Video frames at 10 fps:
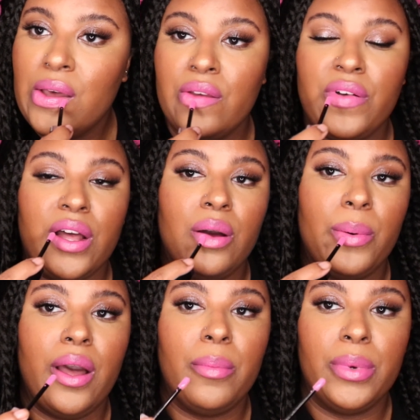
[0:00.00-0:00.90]
if I go
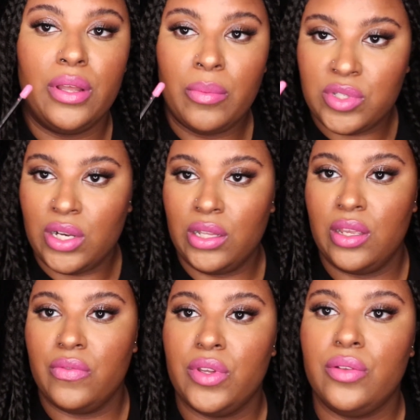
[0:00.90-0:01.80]
out, but I'm just gonna
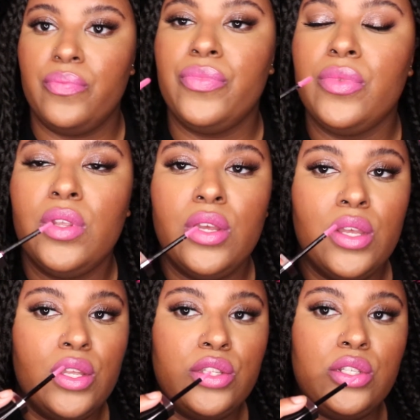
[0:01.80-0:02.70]
leave it
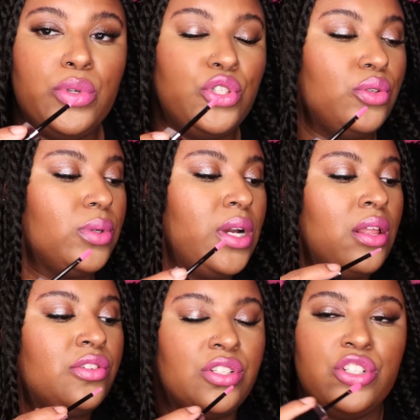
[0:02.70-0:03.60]
to its true
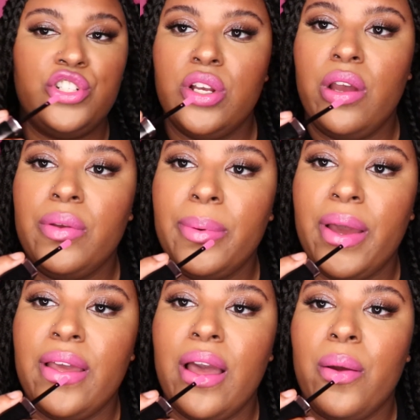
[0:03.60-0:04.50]
colors just to show
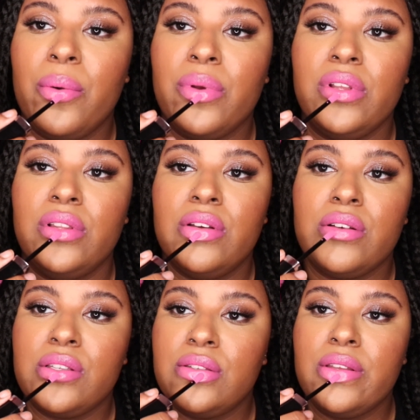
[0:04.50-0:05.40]
everybody how it really
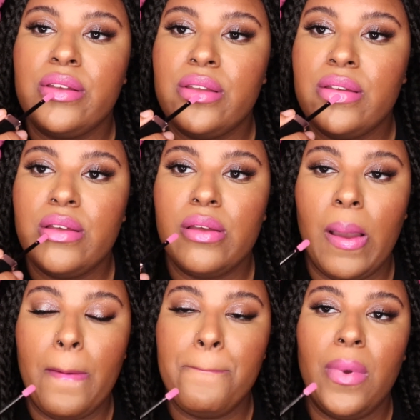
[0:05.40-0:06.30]
looks.
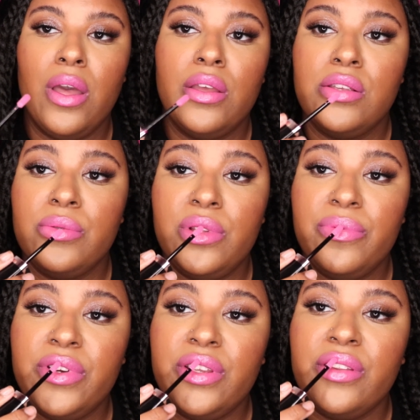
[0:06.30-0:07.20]
Really
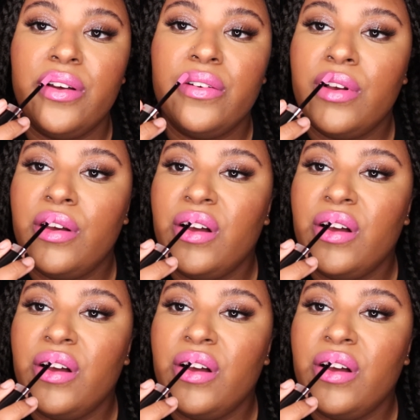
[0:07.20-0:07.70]
pretty though.